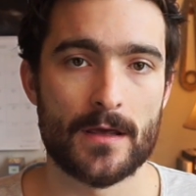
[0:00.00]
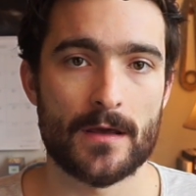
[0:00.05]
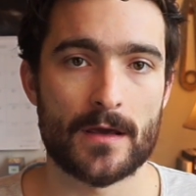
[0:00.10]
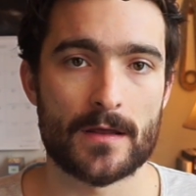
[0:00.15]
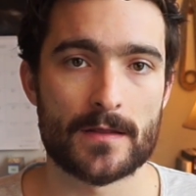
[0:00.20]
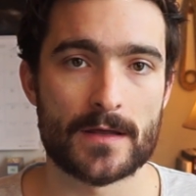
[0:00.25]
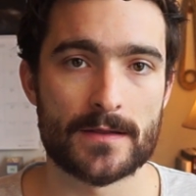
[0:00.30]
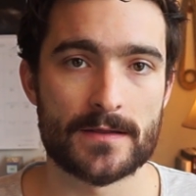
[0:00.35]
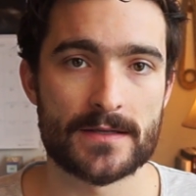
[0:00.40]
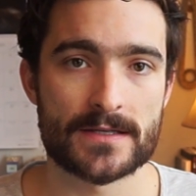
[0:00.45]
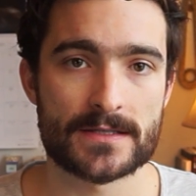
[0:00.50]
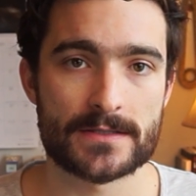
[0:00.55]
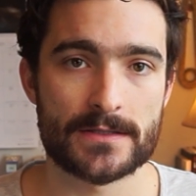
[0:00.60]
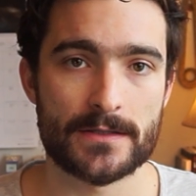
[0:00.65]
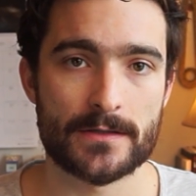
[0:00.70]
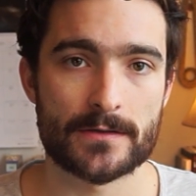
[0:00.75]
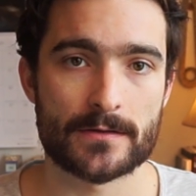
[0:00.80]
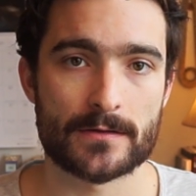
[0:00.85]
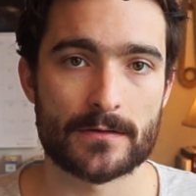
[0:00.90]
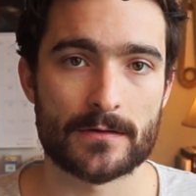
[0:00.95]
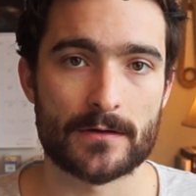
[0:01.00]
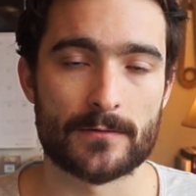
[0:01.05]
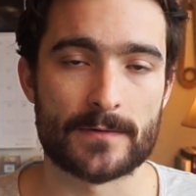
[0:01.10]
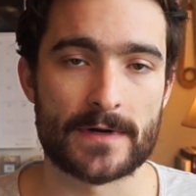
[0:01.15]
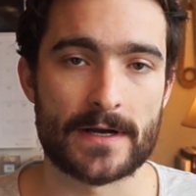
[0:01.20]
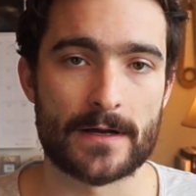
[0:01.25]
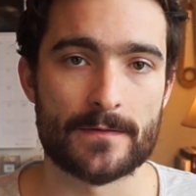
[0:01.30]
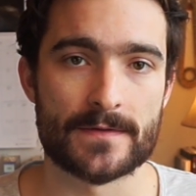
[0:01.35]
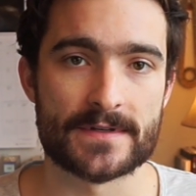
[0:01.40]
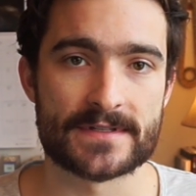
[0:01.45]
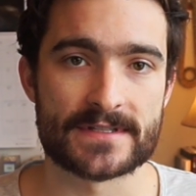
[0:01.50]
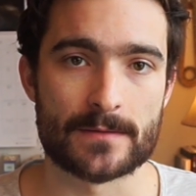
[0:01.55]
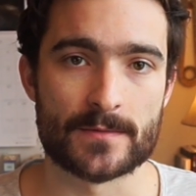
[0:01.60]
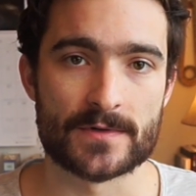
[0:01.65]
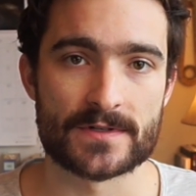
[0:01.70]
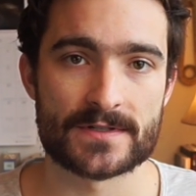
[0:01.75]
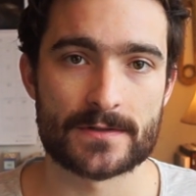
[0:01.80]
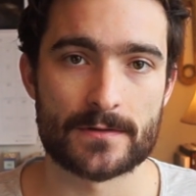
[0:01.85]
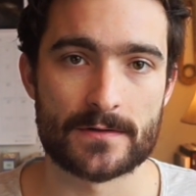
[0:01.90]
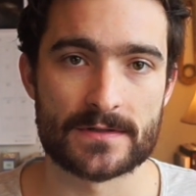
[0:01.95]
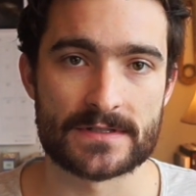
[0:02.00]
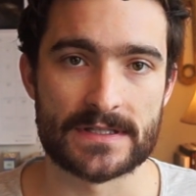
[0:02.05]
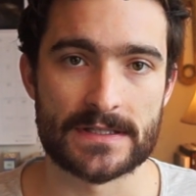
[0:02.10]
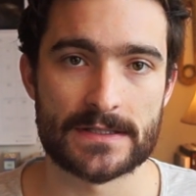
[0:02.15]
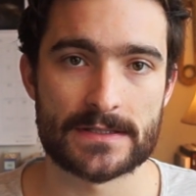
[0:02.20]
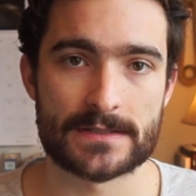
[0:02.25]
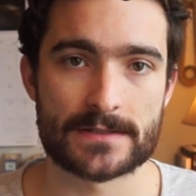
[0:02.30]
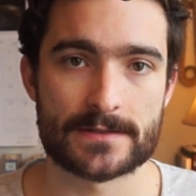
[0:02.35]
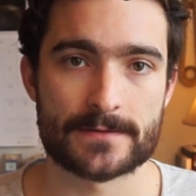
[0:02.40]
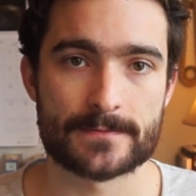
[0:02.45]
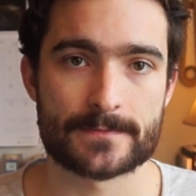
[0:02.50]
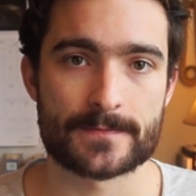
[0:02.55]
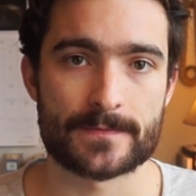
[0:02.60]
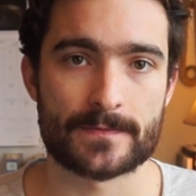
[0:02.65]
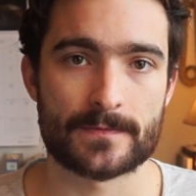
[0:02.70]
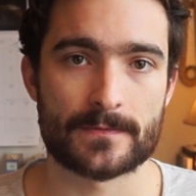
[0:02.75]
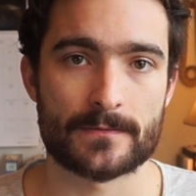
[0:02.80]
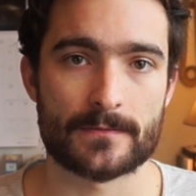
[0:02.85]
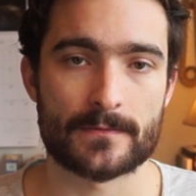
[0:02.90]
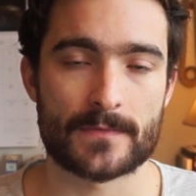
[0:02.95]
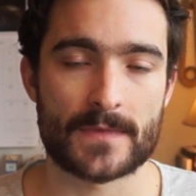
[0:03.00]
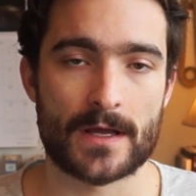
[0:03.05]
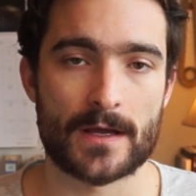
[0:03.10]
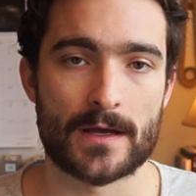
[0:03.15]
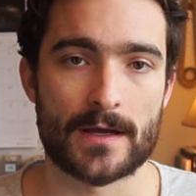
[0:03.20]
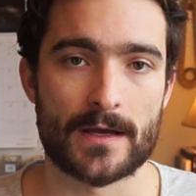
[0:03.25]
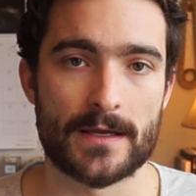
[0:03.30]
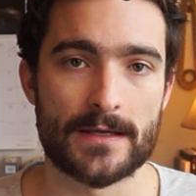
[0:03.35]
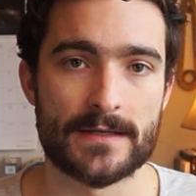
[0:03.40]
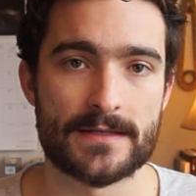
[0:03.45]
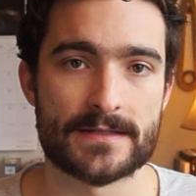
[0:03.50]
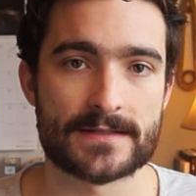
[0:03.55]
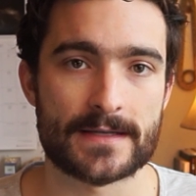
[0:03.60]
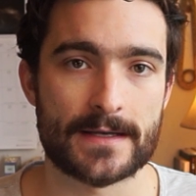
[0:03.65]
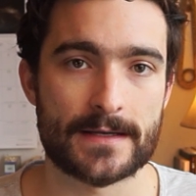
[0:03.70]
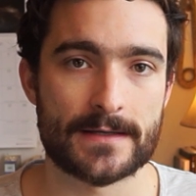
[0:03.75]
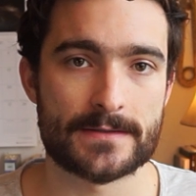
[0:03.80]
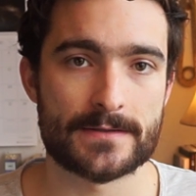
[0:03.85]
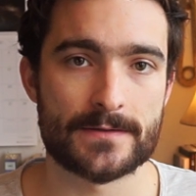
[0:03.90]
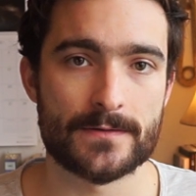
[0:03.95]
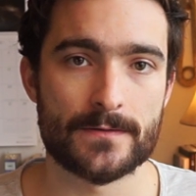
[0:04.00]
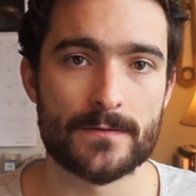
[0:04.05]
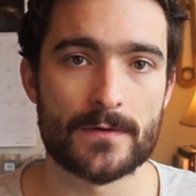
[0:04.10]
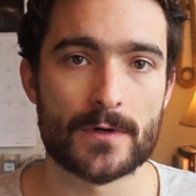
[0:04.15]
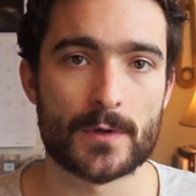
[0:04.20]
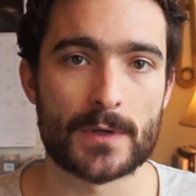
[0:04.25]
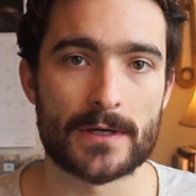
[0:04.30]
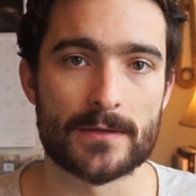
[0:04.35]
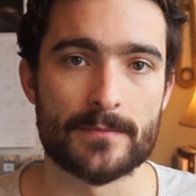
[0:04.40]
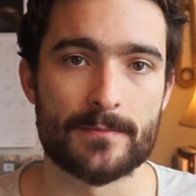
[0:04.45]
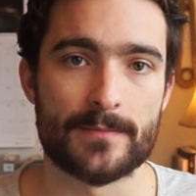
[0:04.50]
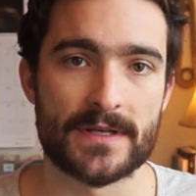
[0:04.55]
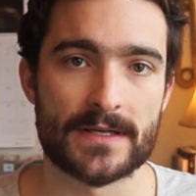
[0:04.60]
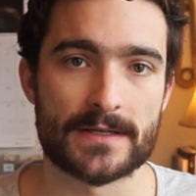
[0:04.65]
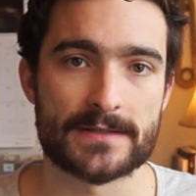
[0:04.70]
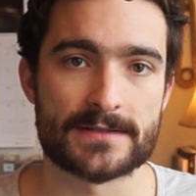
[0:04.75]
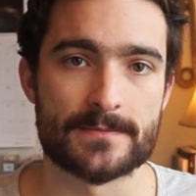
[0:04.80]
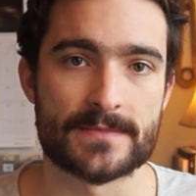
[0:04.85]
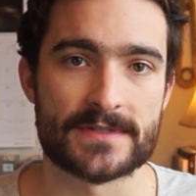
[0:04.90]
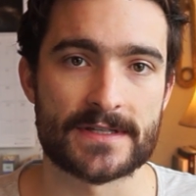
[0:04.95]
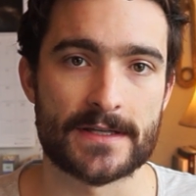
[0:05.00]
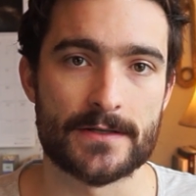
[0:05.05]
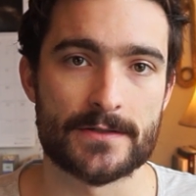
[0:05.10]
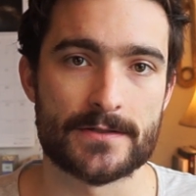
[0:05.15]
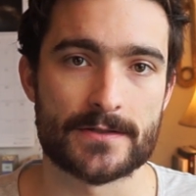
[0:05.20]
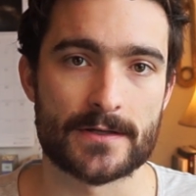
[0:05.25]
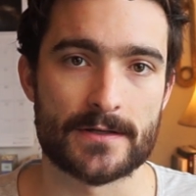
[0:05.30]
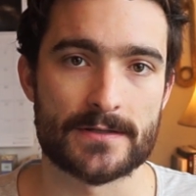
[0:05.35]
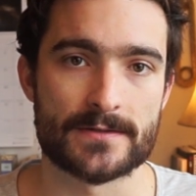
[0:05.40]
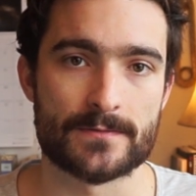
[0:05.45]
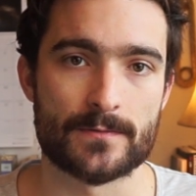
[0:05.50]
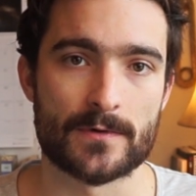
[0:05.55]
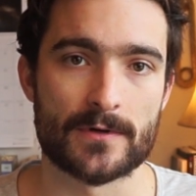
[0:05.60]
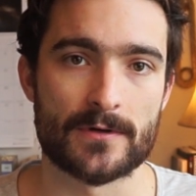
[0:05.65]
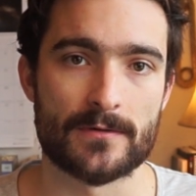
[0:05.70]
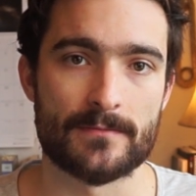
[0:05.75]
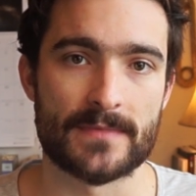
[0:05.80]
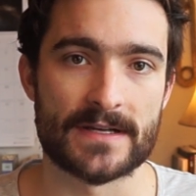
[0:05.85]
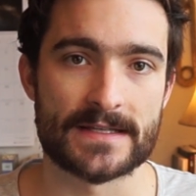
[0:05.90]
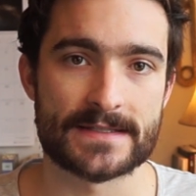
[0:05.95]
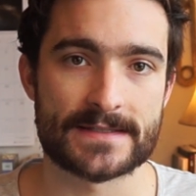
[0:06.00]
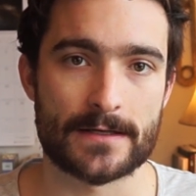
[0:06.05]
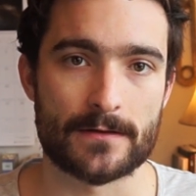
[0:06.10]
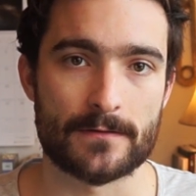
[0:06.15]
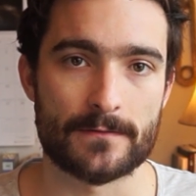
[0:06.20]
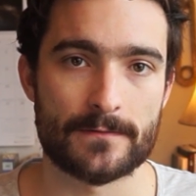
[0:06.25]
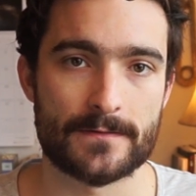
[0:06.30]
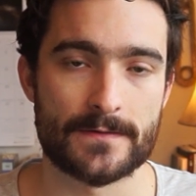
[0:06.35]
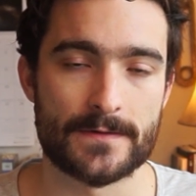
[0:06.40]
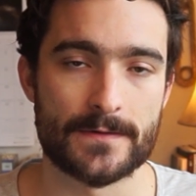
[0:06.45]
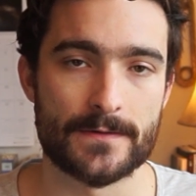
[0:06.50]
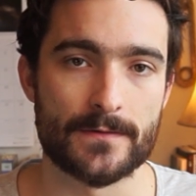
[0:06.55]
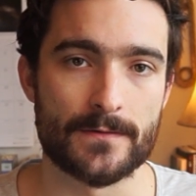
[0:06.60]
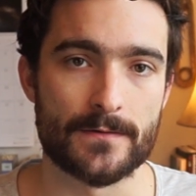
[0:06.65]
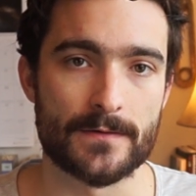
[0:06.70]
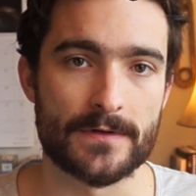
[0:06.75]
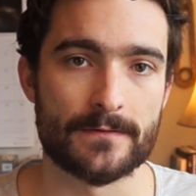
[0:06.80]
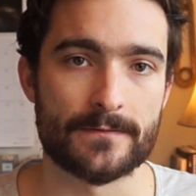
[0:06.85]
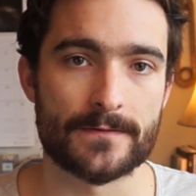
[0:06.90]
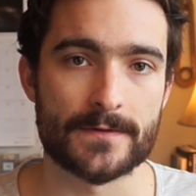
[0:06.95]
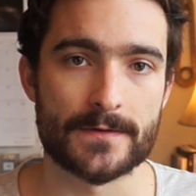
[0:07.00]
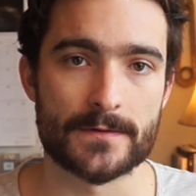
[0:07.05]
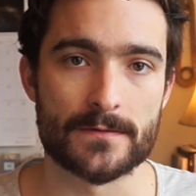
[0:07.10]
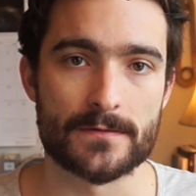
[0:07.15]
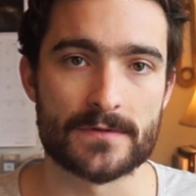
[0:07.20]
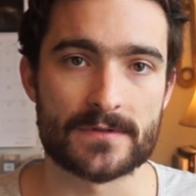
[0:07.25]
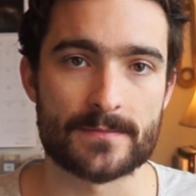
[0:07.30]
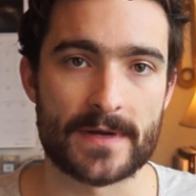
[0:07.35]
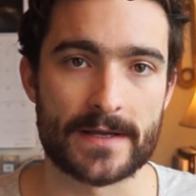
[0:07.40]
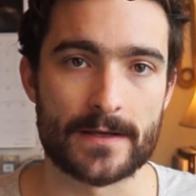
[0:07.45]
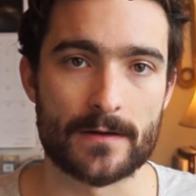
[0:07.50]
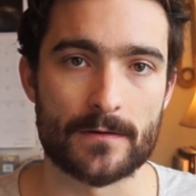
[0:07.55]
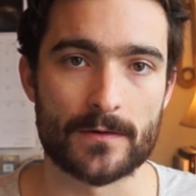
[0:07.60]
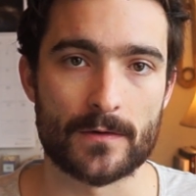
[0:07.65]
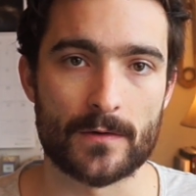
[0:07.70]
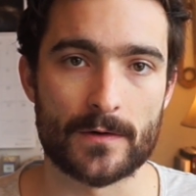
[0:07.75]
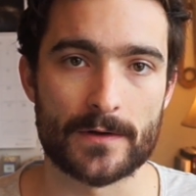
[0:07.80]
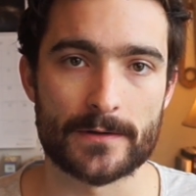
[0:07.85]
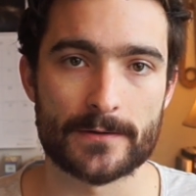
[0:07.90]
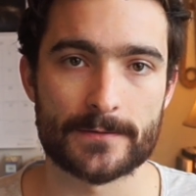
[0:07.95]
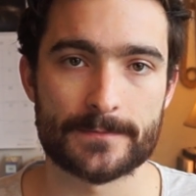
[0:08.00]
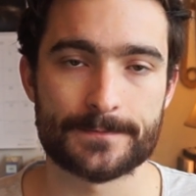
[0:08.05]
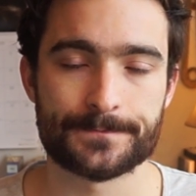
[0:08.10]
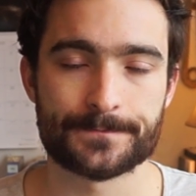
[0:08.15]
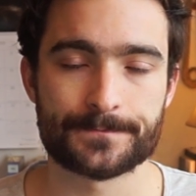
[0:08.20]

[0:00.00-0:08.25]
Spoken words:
And then this year, around the summer solstice, I decided to go out and pick some St. John's wort myself to infuse my own oil.